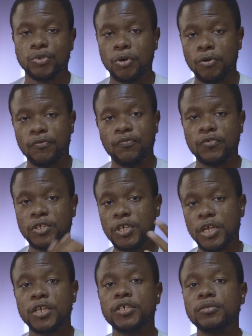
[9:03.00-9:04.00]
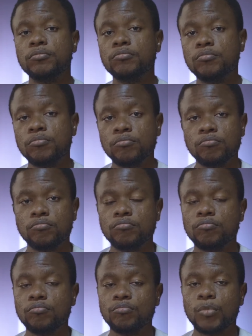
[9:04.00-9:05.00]
of telling
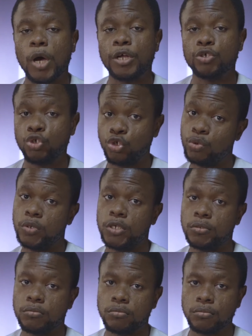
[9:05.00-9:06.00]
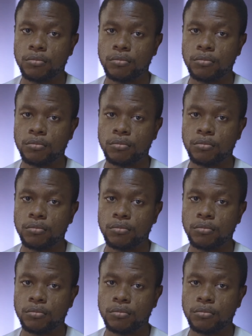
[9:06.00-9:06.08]
and showing